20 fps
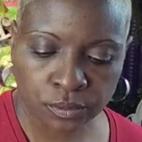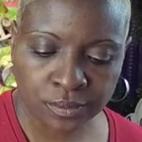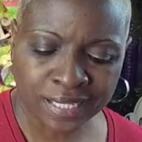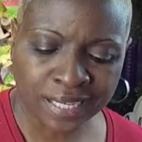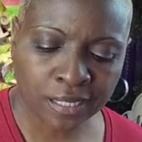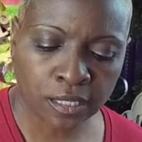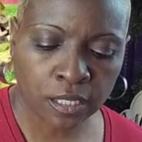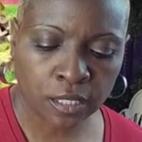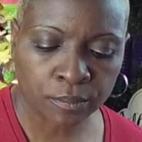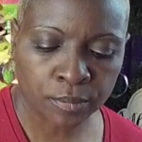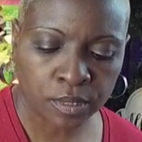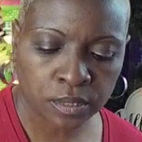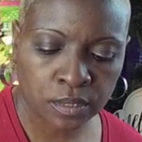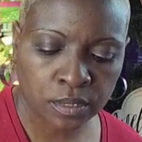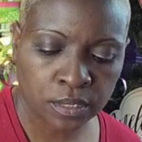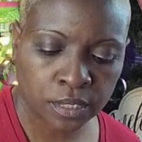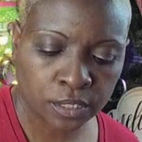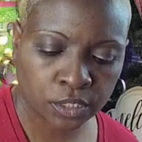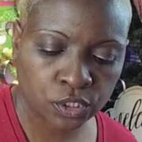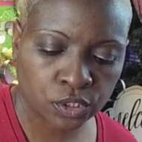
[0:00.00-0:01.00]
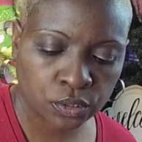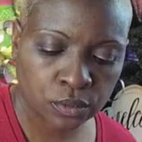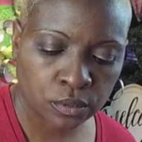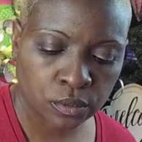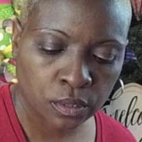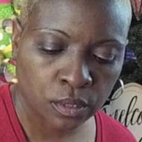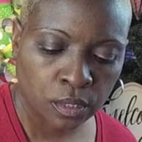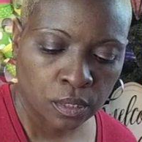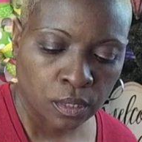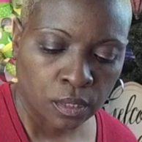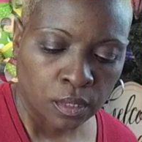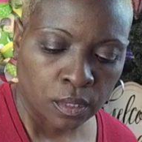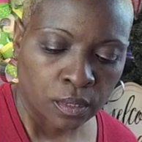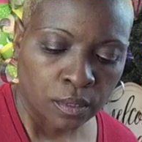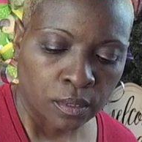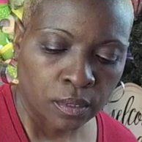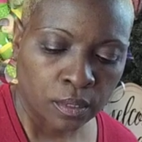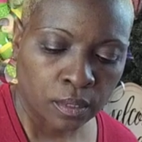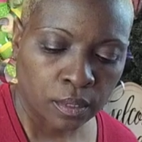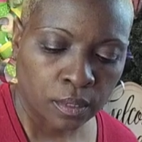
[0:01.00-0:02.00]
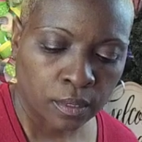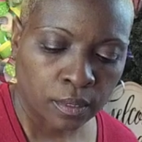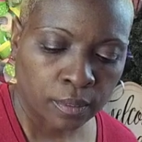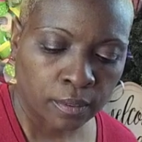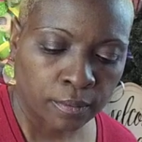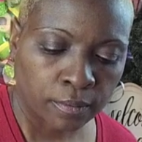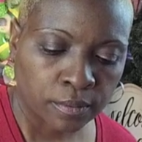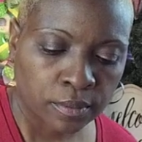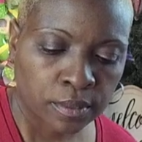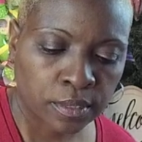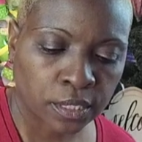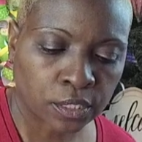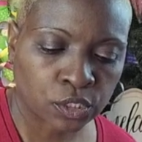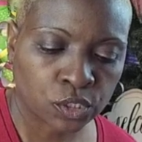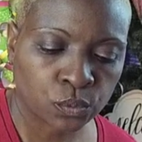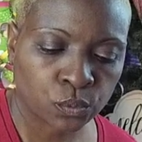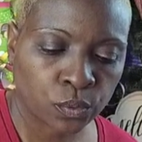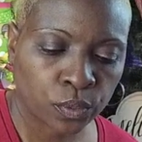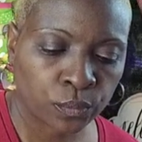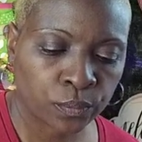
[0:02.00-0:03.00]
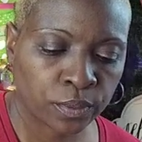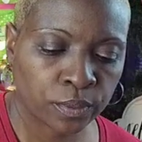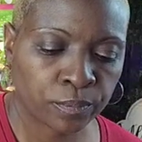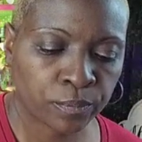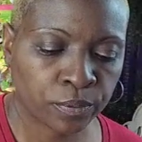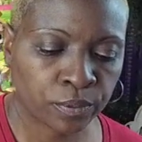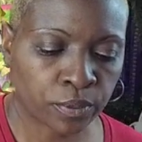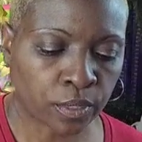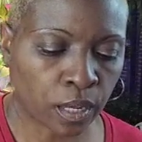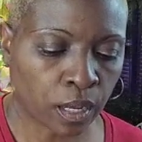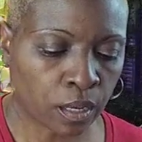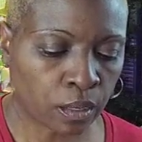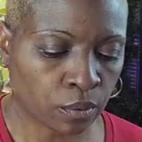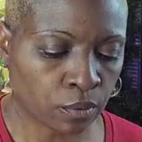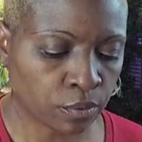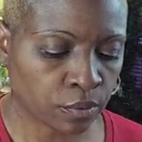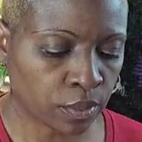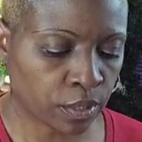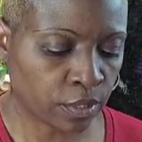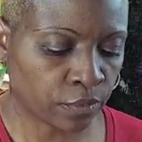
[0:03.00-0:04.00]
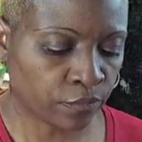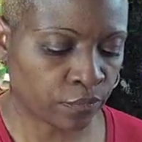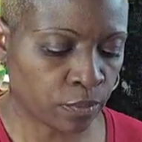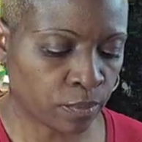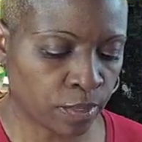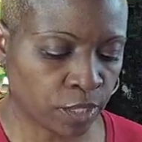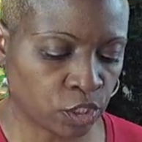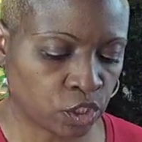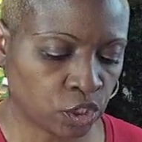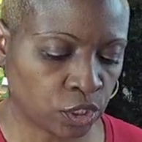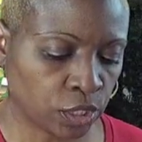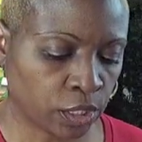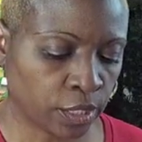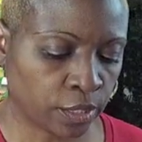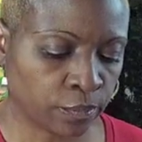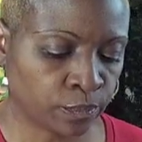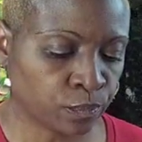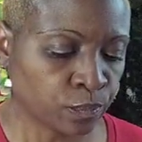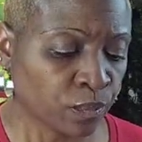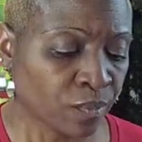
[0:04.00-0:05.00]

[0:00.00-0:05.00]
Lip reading: Not comment section. The section where we put all the information in.